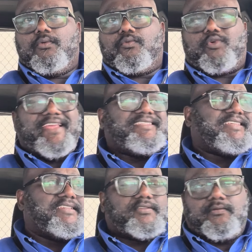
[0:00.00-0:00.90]

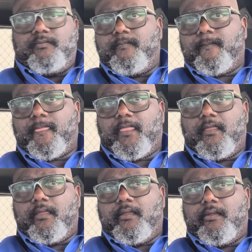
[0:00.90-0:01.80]
racism,
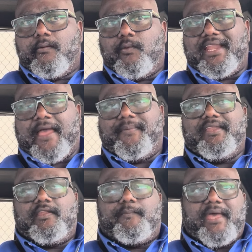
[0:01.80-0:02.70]
what happened
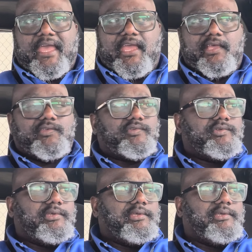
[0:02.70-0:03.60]
in the past.
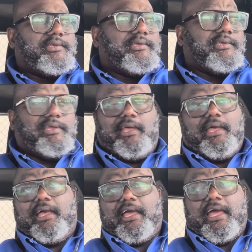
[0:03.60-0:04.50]

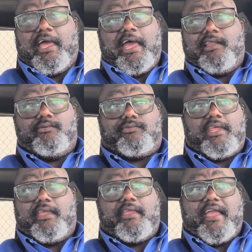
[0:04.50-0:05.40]
I, I don't
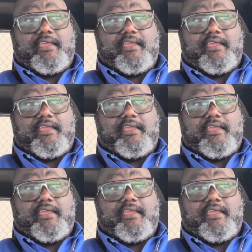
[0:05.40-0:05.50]
think I